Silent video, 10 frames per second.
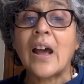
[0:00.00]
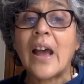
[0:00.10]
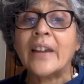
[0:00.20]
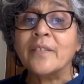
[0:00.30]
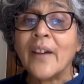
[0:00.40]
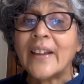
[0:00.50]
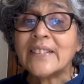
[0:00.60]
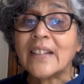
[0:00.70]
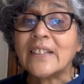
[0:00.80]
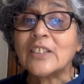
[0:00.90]

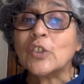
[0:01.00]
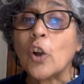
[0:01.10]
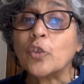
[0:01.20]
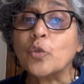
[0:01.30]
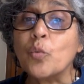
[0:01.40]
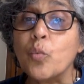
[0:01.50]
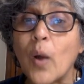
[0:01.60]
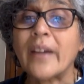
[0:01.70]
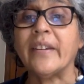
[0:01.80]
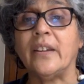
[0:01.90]
advise others not to
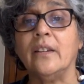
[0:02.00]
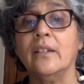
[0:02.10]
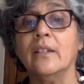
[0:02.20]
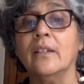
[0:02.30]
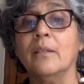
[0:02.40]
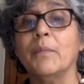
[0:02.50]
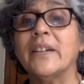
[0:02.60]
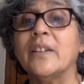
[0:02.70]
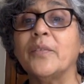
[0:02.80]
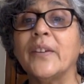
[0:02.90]
worry,
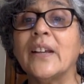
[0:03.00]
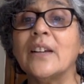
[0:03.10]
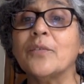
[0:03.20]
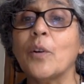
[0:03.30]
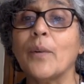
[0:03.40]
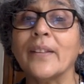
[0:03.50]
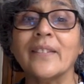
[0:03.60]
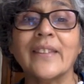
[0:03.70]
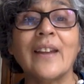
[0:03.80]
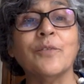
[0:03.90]
but difficult for
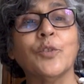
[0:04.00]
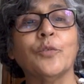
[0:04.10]
oneself to